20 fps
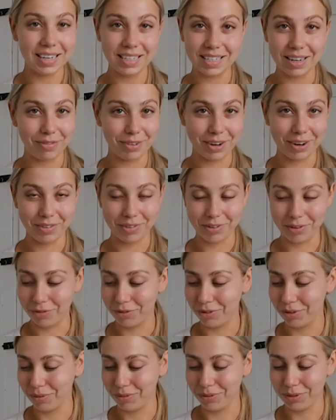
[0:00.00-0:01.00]
and I definitely have
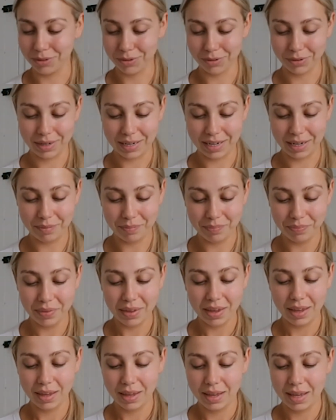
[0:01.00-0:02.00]
enough other ones already
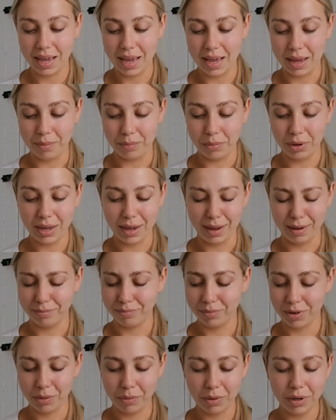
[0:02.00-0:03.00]
um, yeah
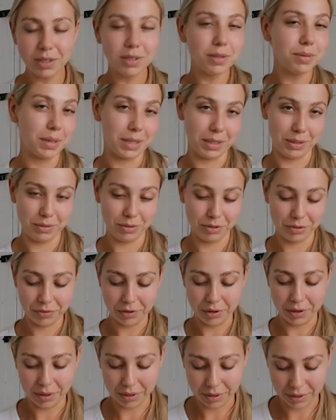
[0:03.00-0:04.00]
I wanted some nice ones
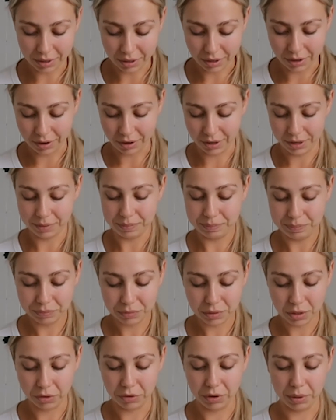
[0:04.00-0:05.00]
for our
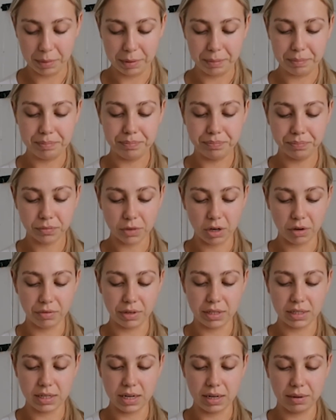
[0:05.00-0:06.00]
honeymoon
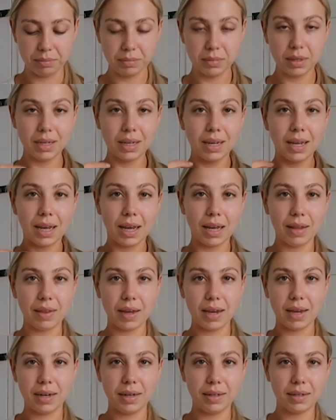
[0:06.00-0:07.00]
obviously. And
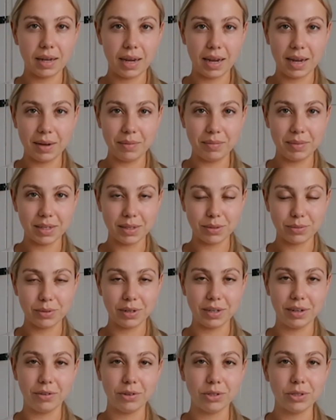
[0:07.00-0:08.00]
then um, this
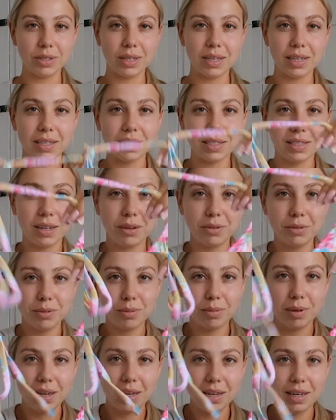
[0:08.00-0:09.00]
one I also think is so
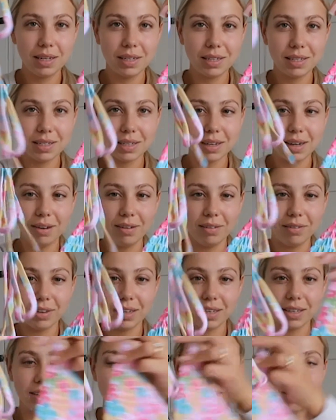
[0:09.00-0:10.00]
sweet. I love
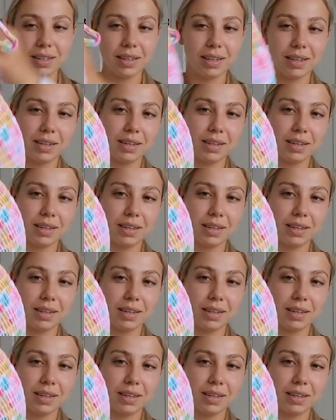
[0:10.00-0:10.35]
it.